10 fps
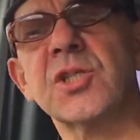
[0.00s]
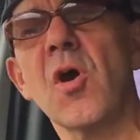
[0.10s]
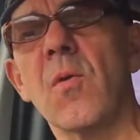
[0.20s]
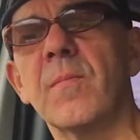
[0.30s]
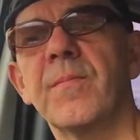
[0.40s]

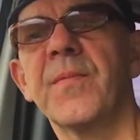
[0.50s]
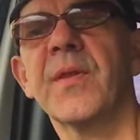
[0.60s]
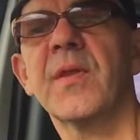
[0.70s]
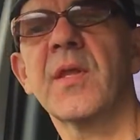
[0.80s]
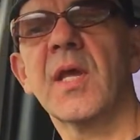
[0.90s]
So,
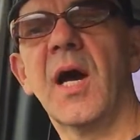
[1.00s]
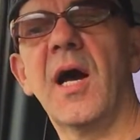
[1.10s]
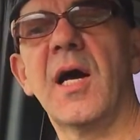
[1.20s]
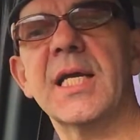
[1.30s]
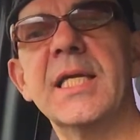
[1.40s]

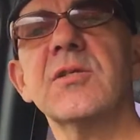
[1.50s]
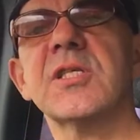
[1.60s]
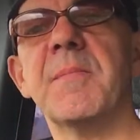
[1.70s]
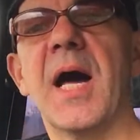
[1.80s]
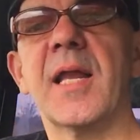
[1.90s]

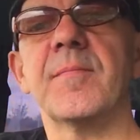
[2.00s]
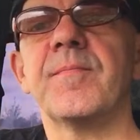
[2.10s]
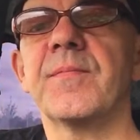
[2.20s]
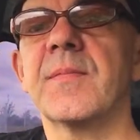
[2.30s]
here's a man,